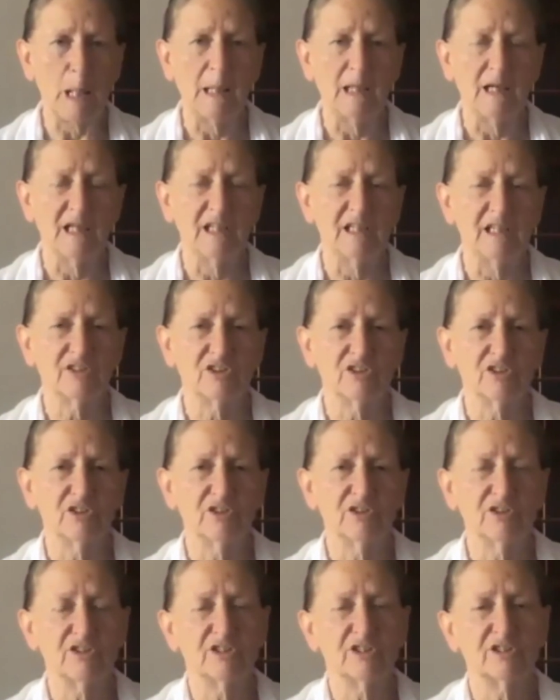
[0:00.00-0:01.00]
And
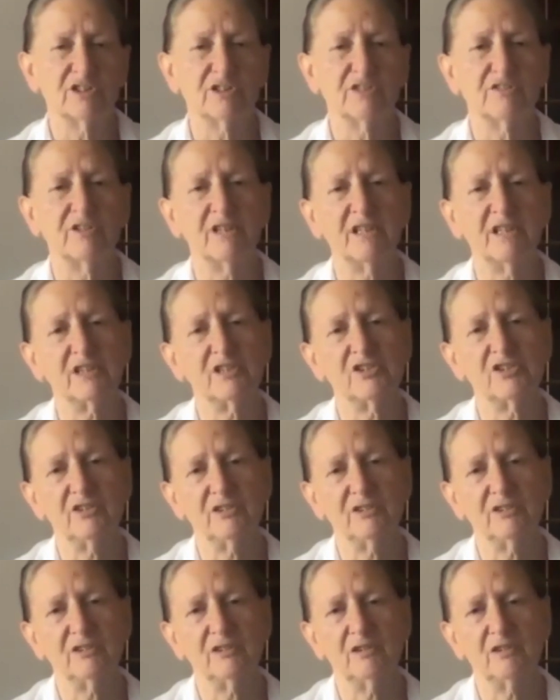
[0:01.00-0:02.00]
turn the
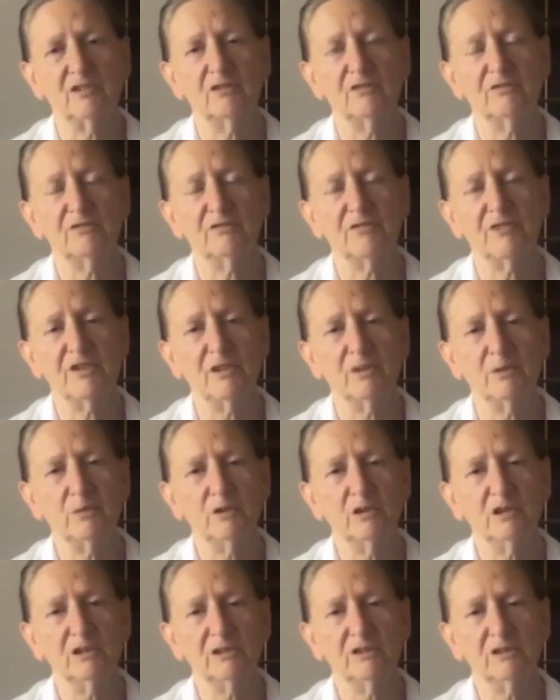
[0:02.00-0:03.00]
direction of the
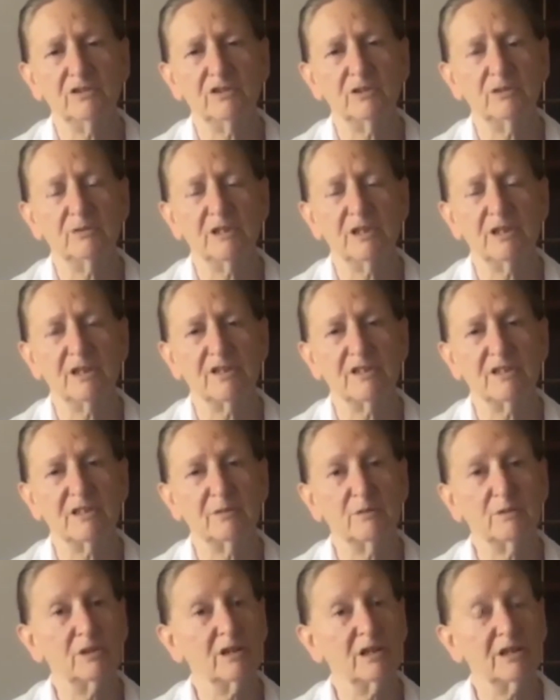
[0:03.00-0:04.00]
world to another
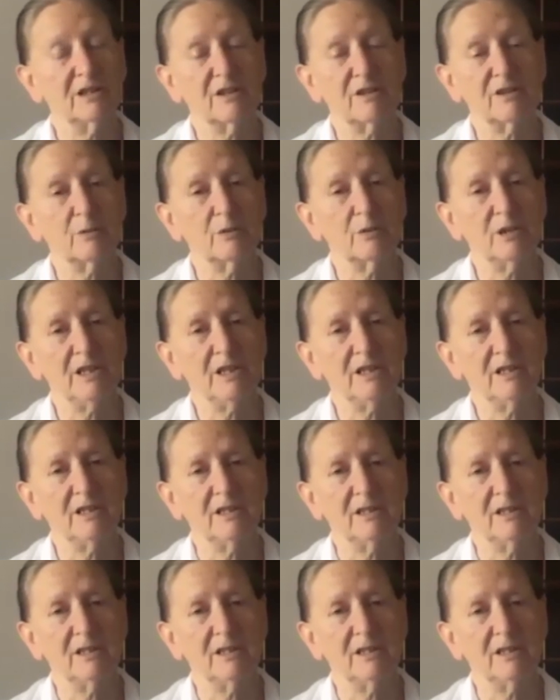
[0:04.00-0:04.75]
way.